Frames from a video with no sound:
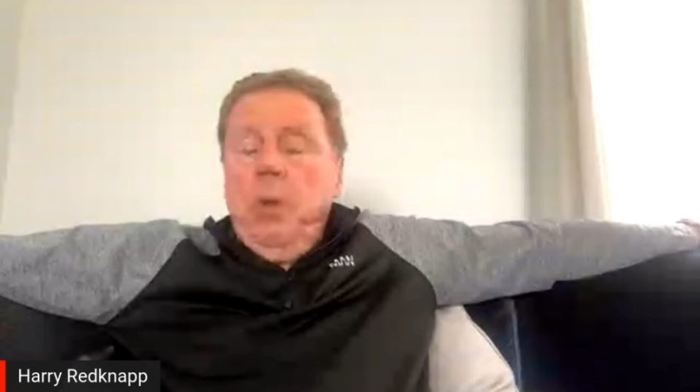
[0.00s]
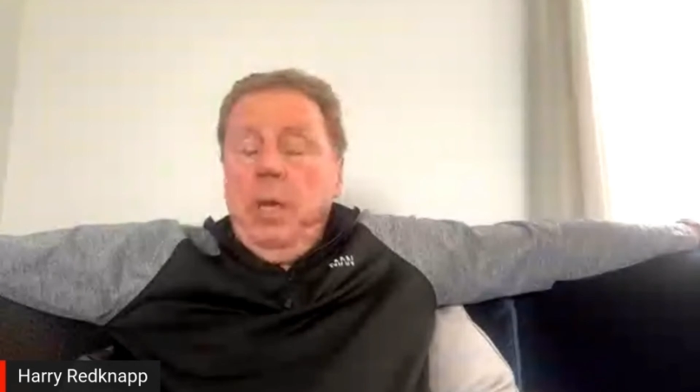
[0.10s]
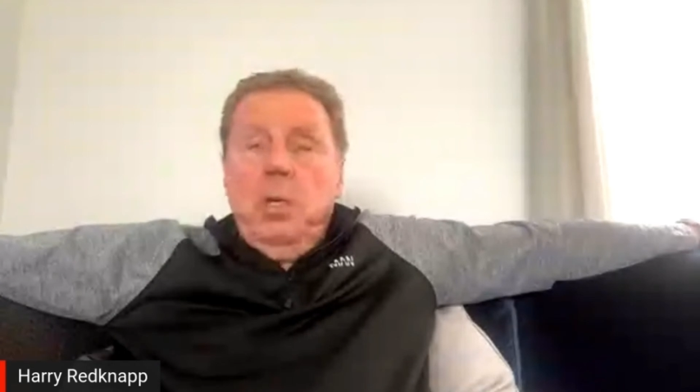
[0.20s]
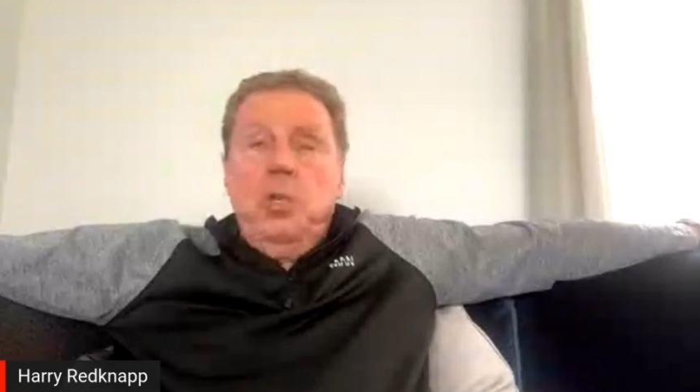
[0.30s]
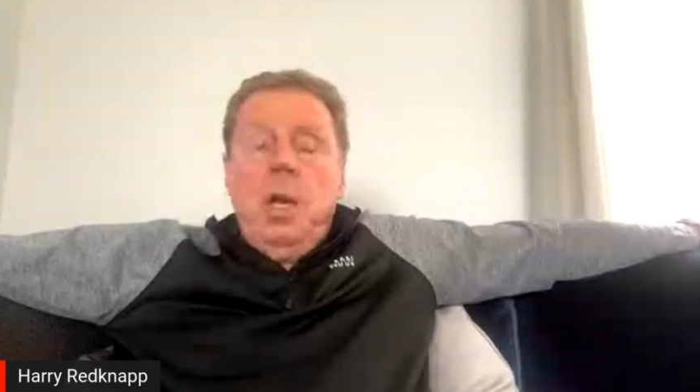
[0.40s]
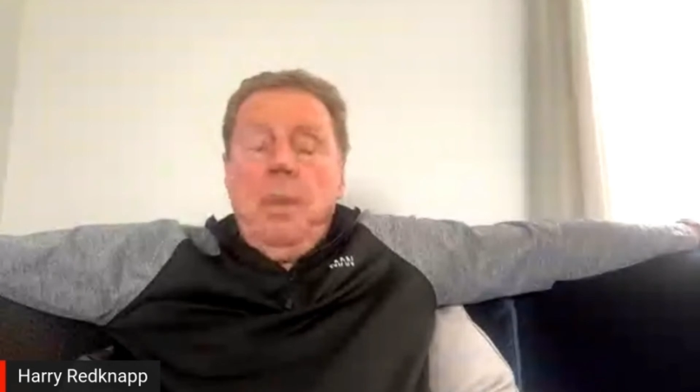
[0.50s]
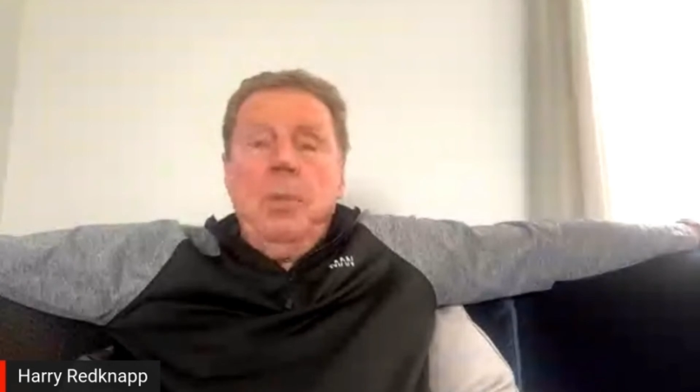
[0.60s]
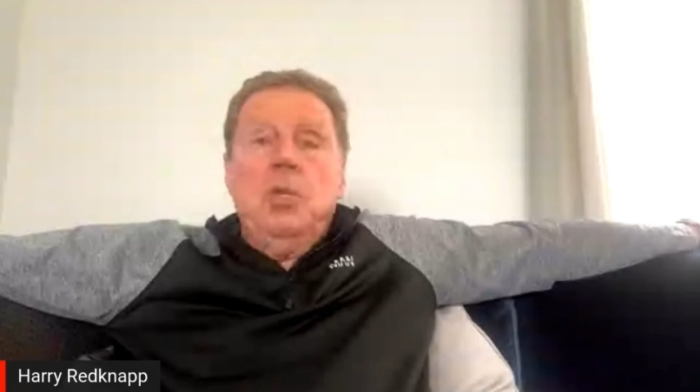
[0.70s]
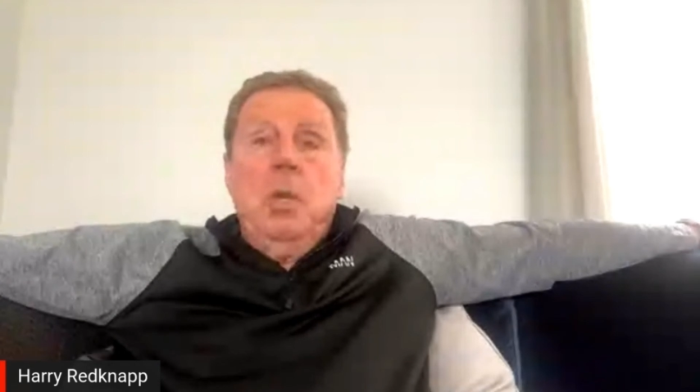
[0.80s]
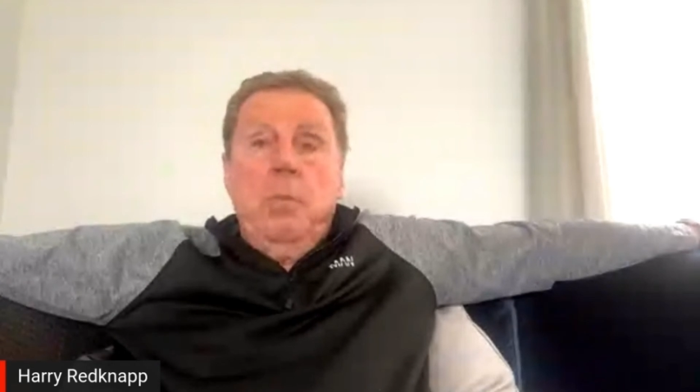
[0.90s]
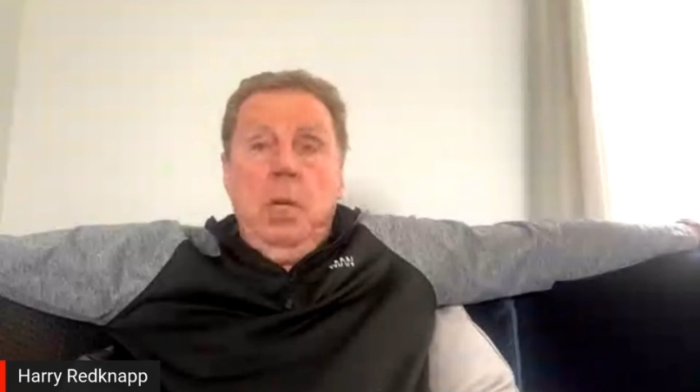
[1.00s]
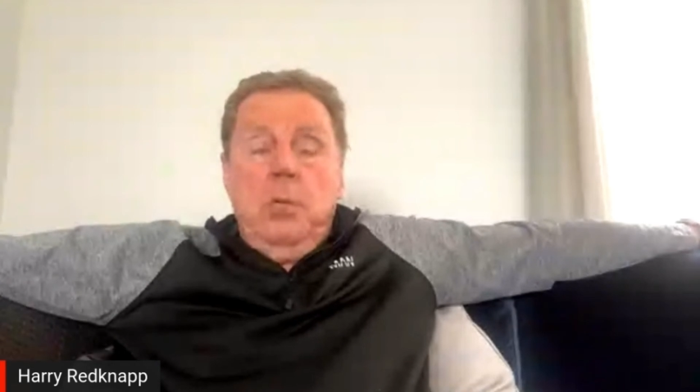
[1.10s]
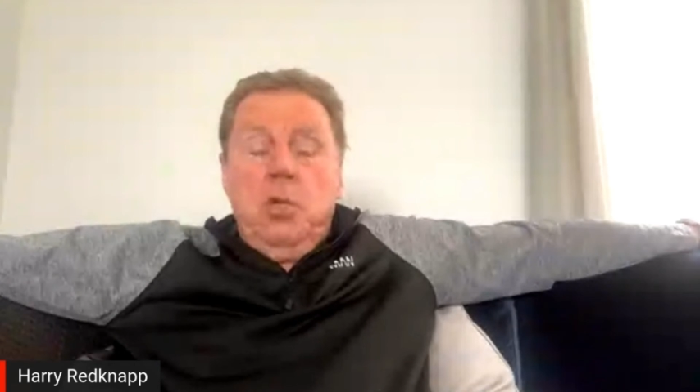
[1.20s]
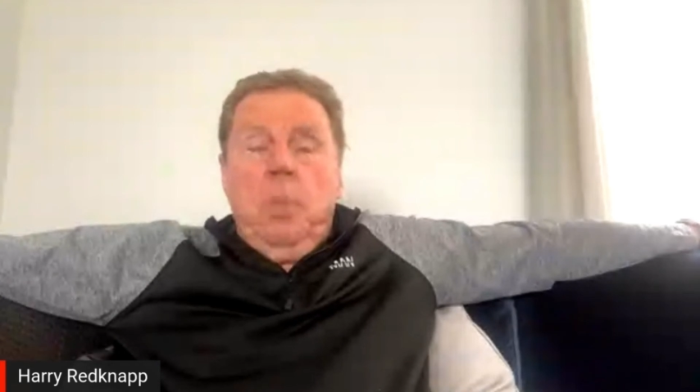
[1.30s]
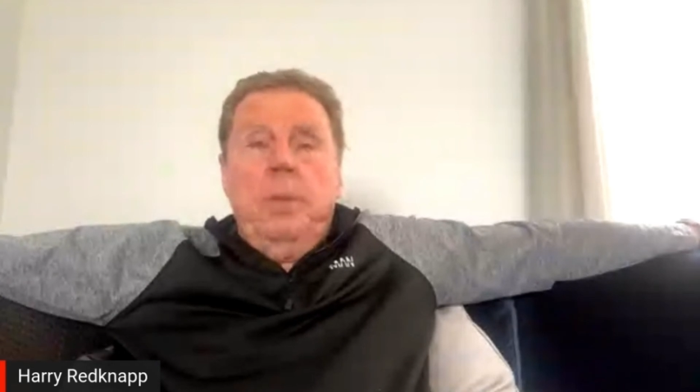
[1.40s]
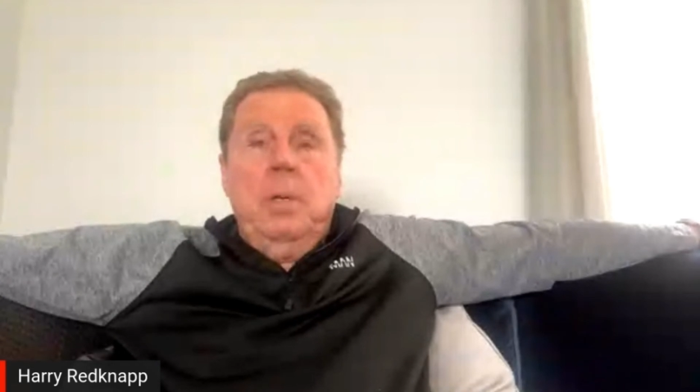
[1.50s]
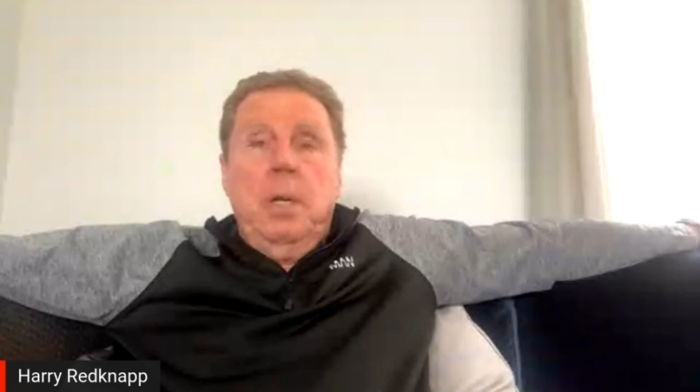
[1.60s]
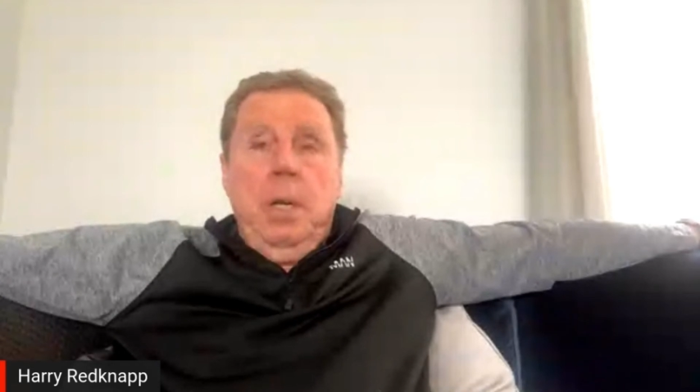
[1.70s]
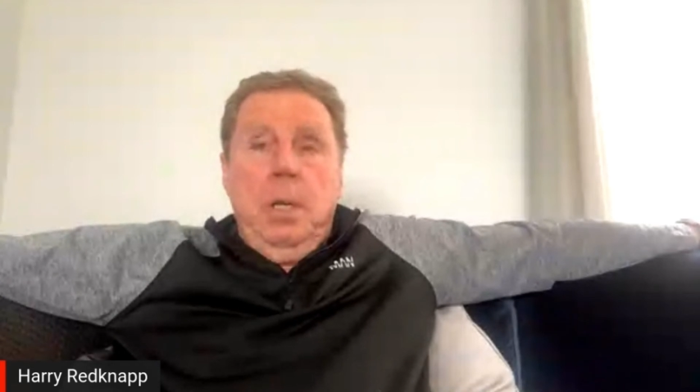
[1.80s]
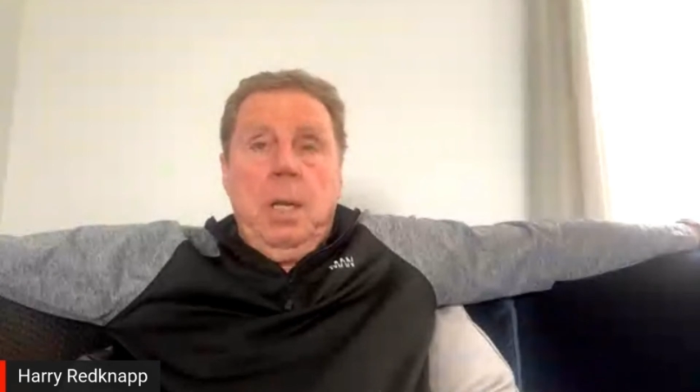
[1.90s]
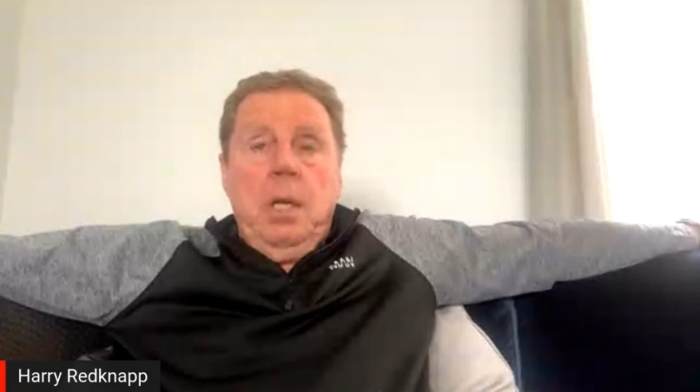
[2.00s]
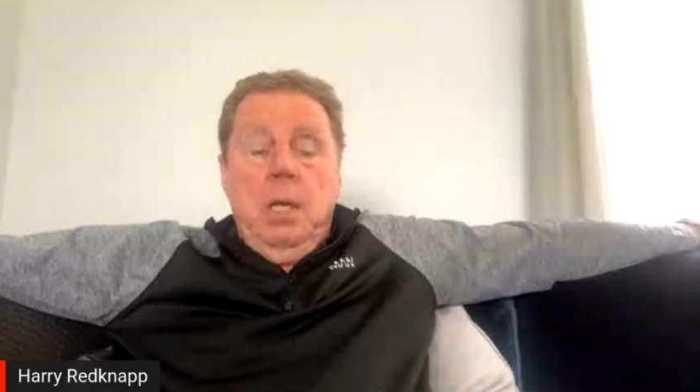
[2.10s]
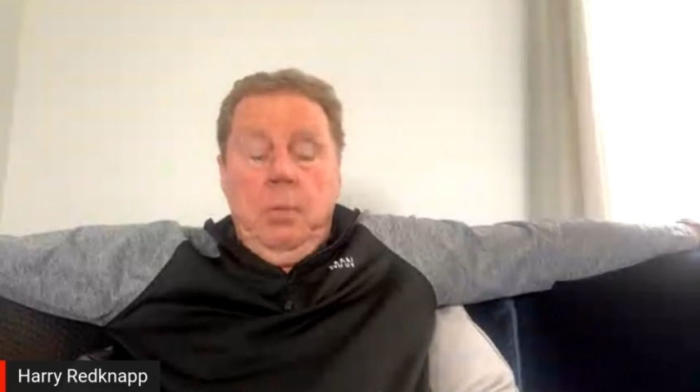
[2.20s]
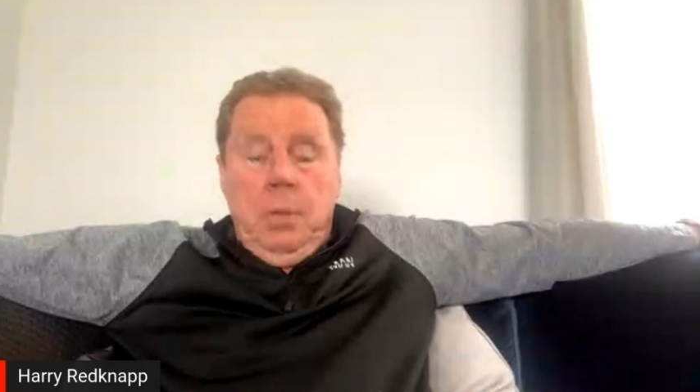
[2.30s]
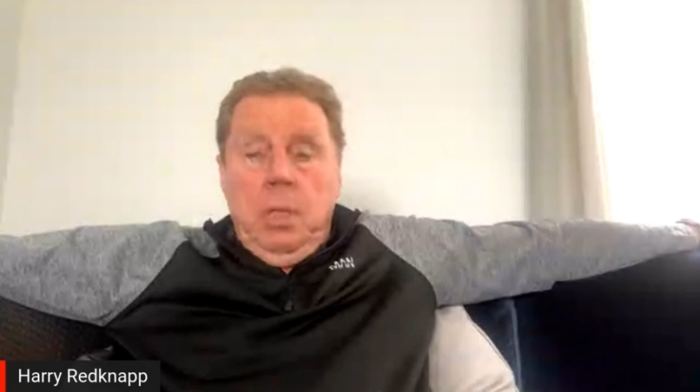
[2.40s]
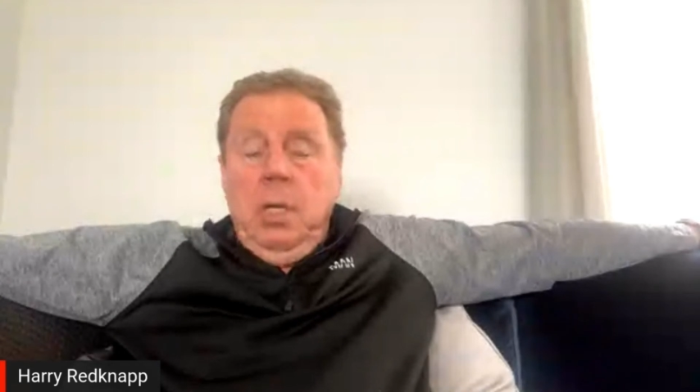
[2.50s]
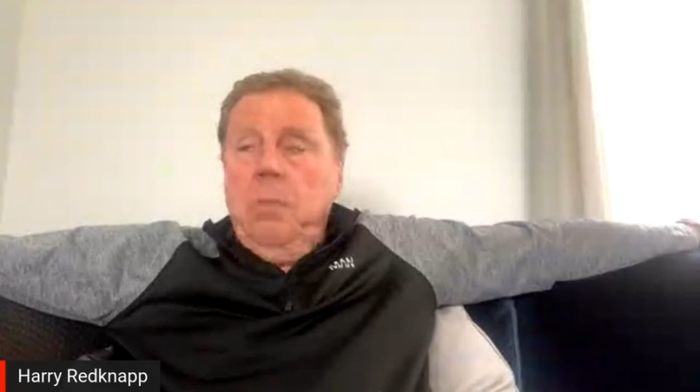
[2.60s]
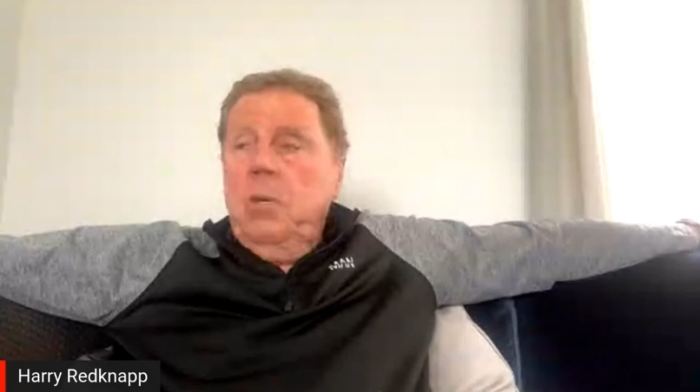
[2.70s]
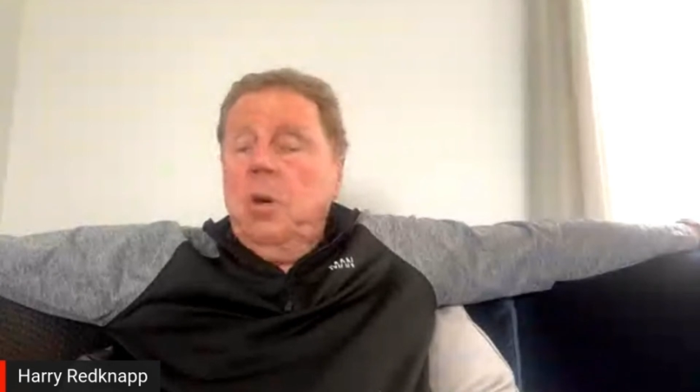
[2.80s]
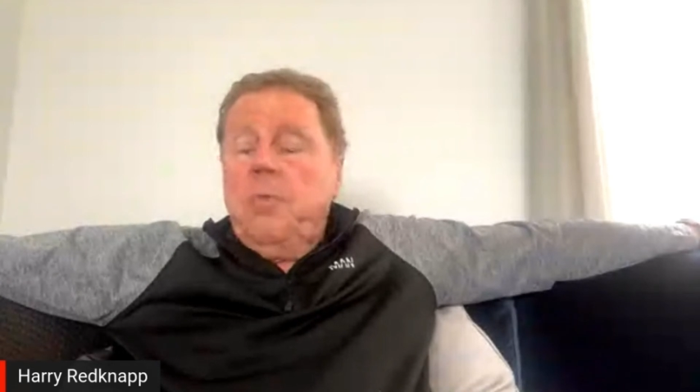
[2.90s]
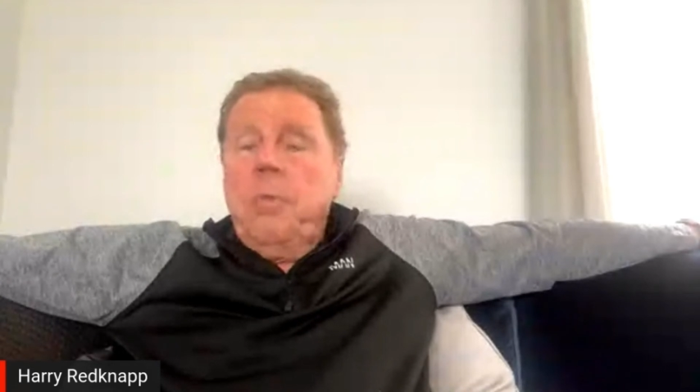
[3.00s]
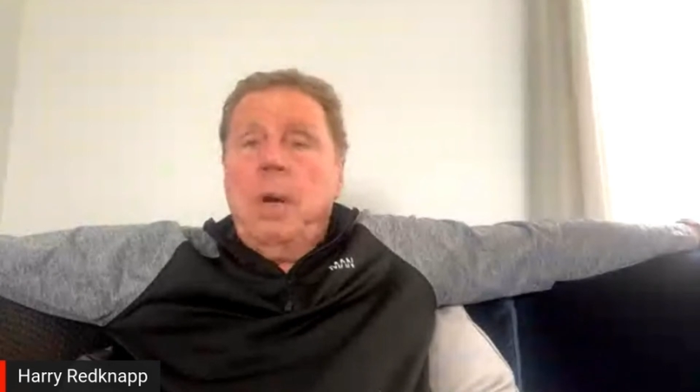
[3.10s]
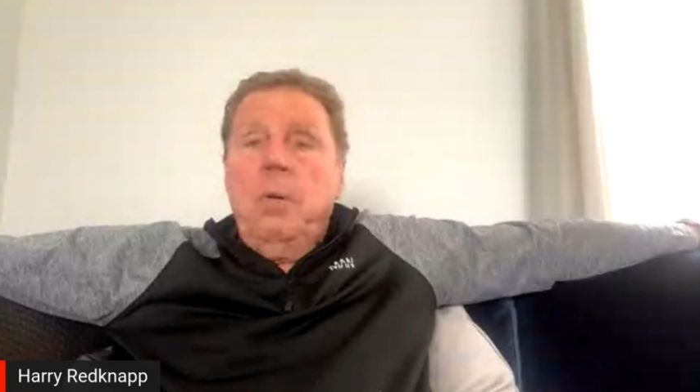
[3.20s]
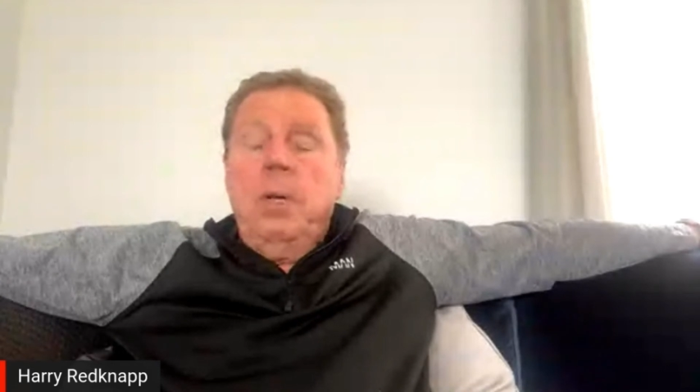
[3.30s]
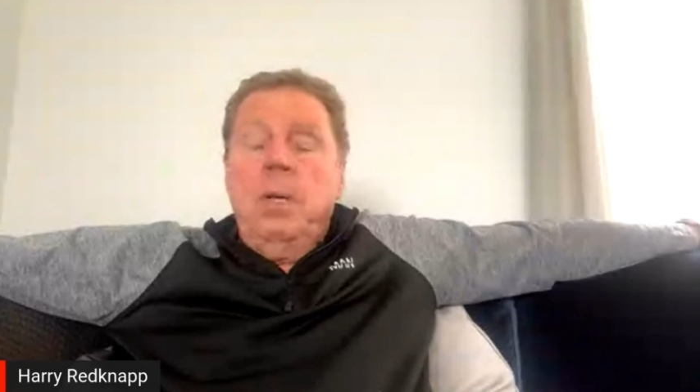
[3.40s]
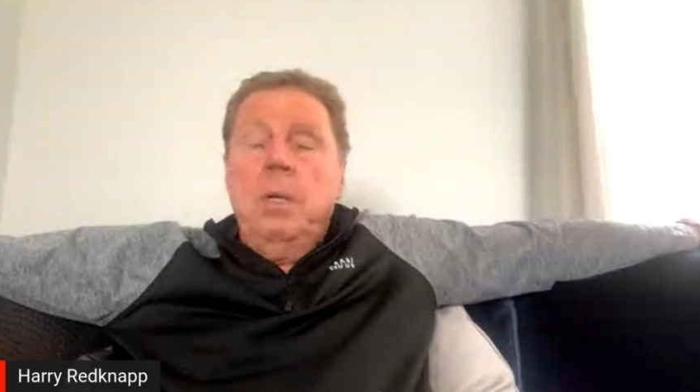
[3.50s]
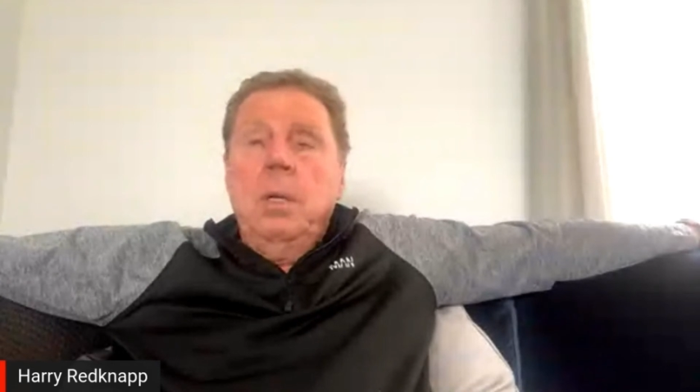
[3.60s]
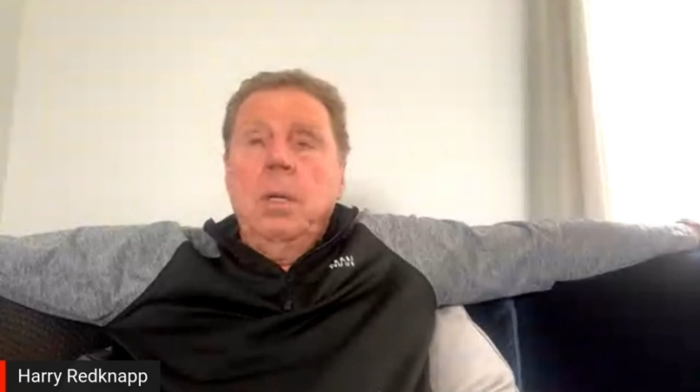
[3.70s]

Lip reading: We're in the championship. We're top of the league that year. The year we got promoted.